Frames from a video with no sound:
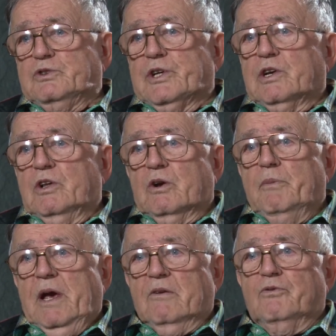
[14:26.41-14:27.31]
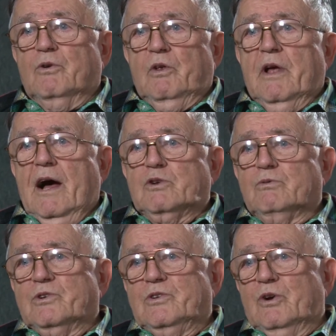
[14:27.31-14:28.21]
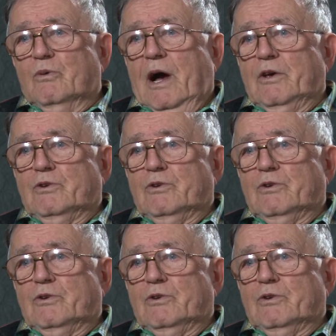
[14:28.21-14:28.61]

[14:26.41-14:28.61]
second in command at Fort Knox wants to know why